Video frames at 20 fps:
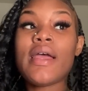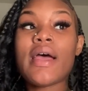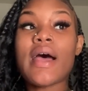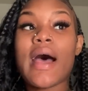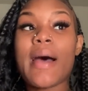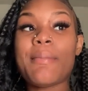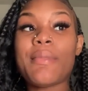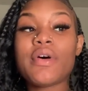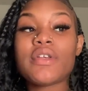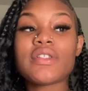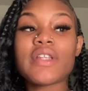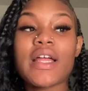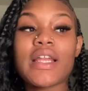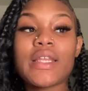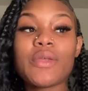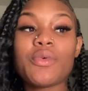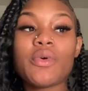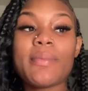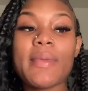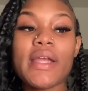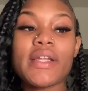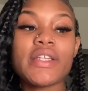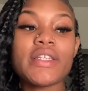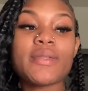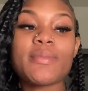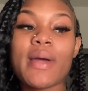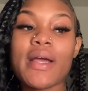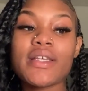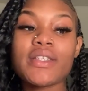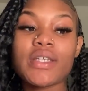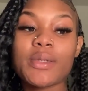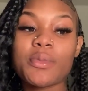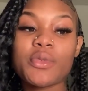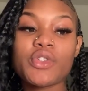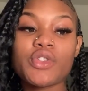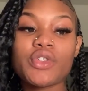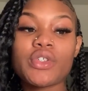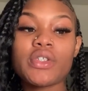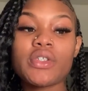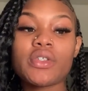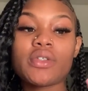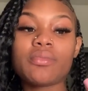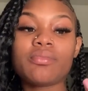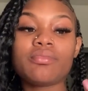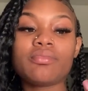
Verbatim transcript: i most likely will make this my summer drink